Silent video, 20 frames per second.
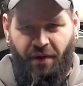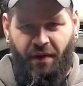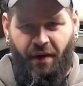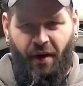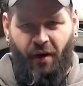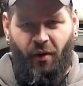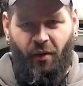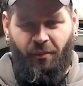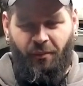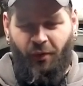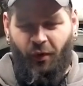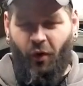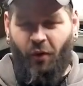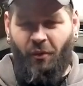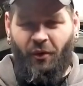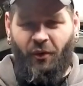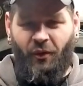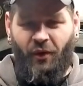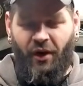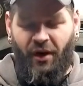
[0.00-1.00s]
in than I
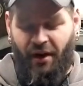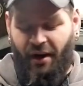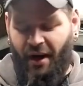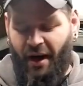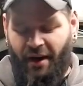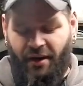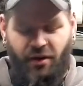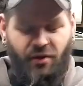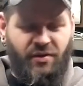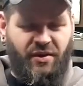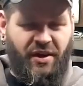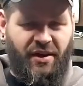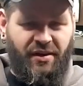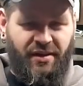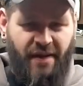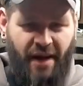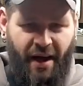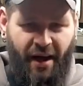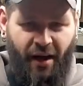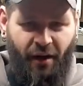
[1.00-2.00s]
normally would and not use the
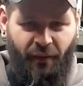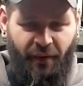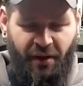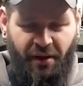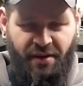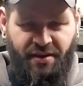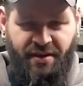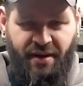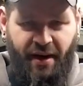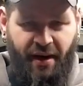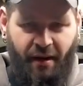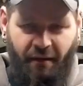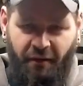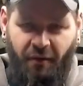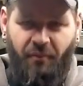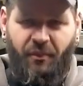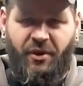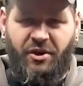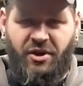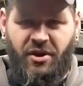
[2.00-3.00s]
entire real estate of
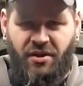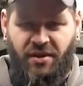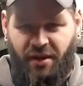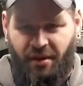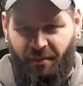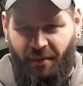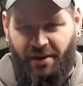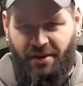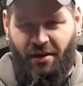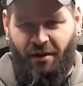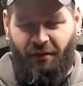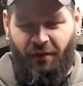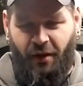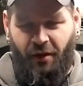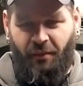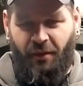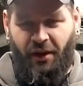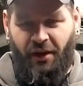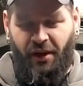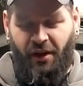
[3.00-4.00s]
it, but just give myself a
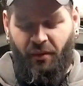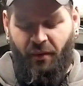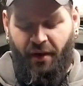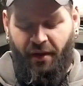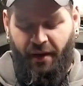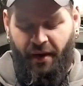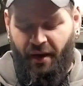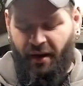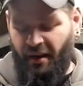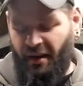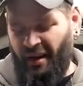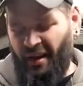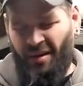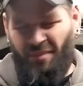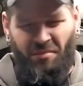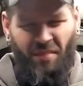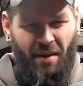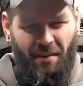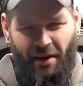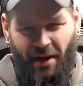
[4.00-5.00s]
little bit of leeway there,
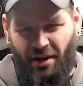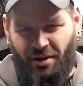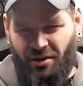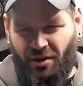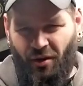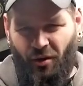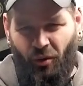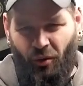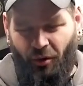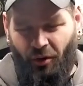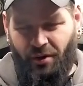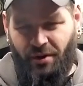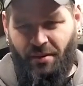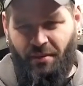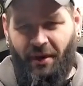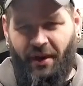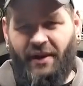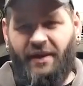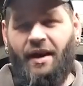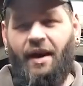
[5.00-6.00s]
maybe 1.25 inches or
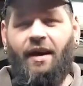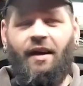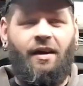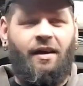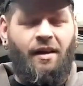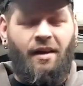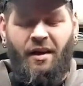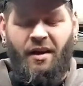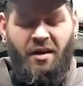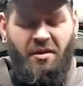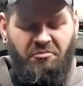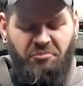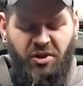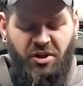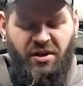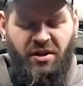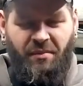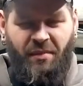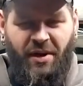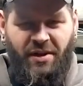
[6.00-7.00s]
something like that.
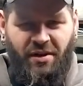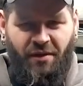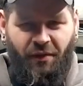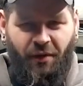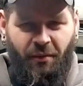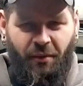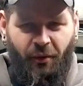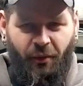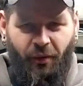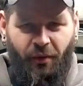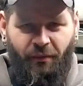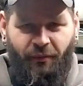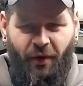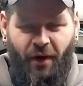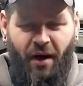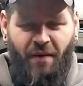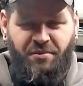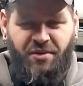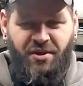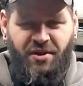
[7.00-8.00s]
Just give myself a little bit of room for
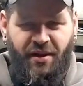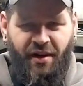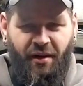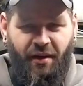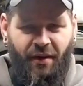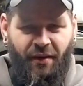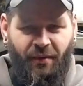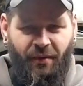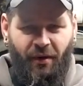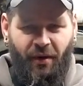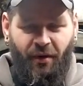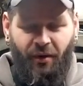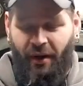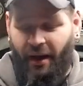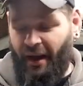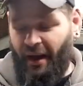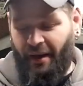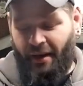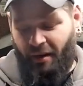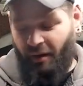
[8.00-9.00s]
options later down the road.
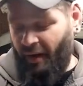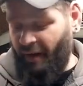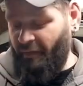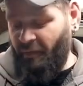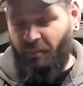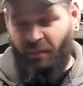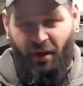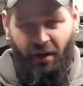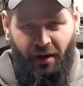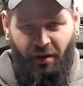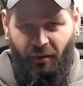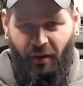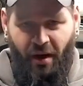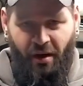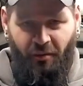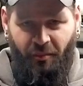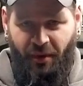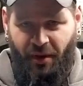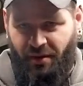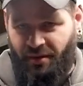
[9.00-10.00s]
And I don't have a million
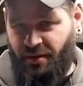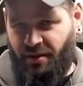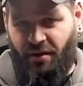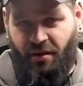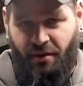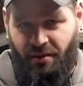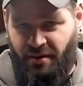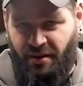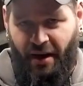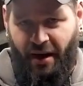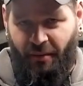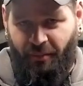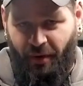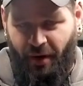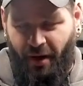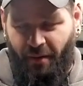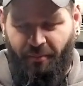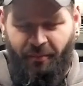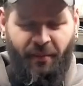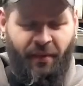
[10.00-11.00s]
router bits, so it's not a
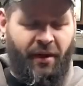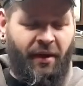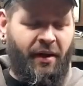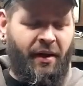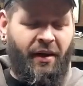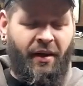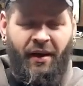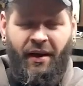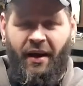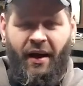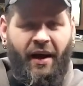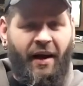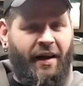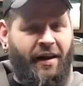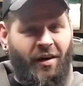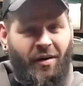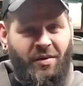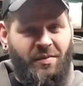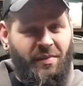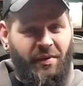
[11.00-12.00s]
problem. And I
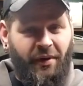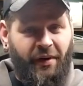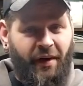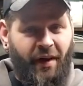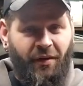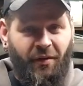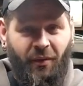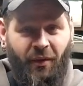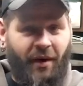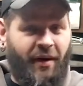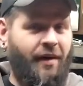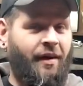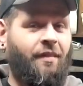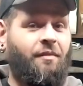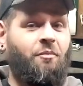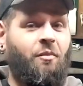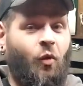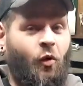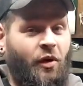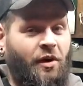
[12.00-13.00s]
can always build another one.
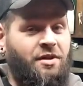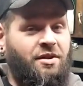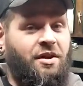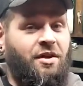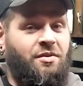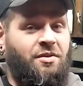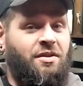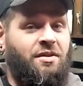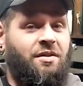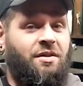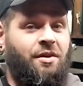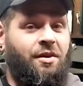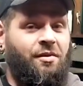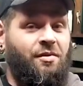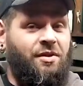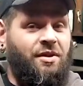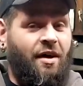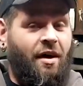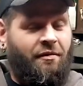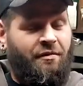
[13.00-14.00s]
More excuses to do
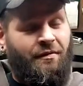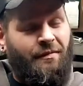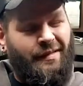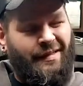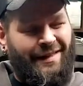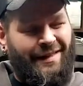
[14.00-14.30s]
stuff.